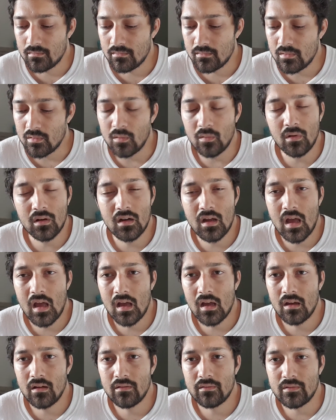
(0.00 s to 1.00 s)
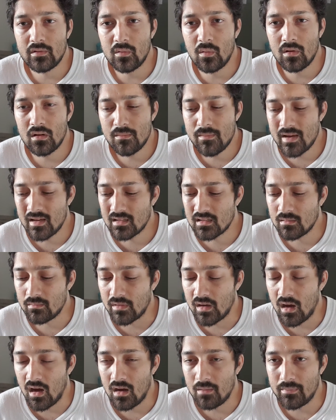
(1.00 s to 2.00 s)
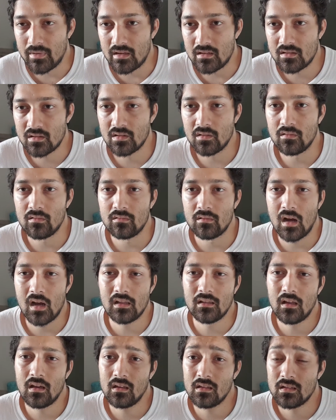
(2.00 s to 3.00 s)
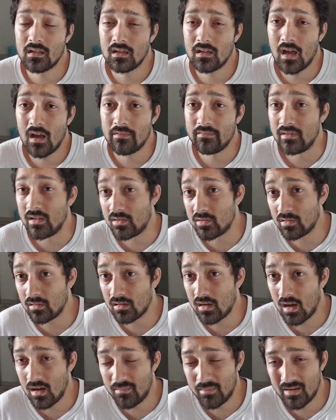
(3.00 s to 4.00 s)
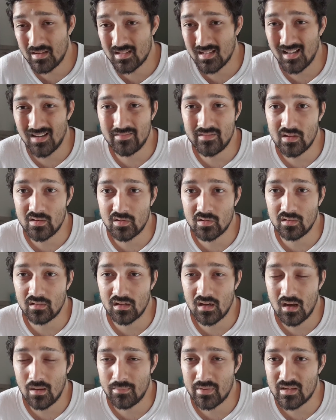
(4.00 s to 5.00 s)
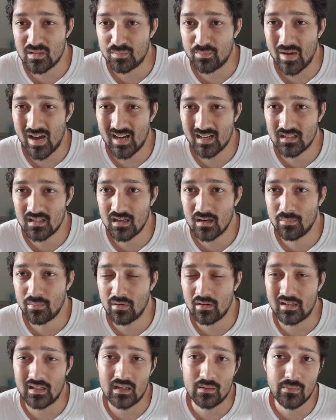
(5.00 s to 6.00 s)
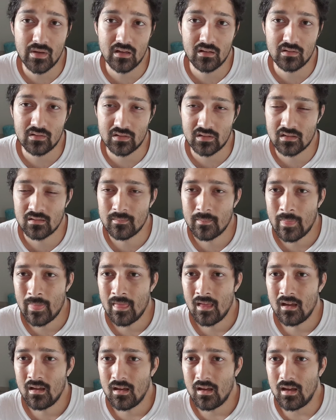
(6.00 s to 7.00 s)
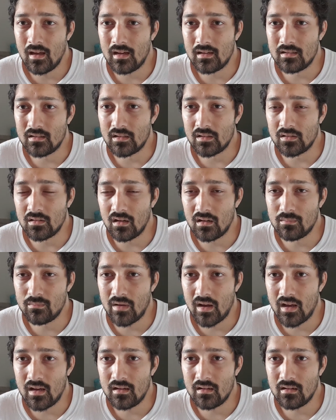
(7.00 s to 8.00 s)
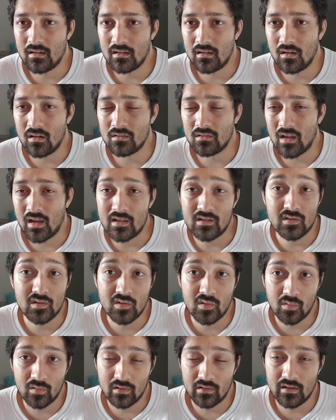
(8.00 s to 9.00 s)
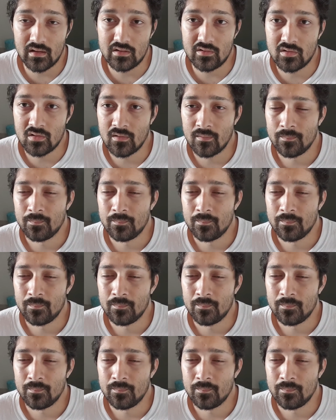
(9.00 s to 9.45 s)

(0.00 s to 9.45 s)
you'll want to make some copies. So I like to have digital copies. I have digital copies backed up on emails and on my online storage,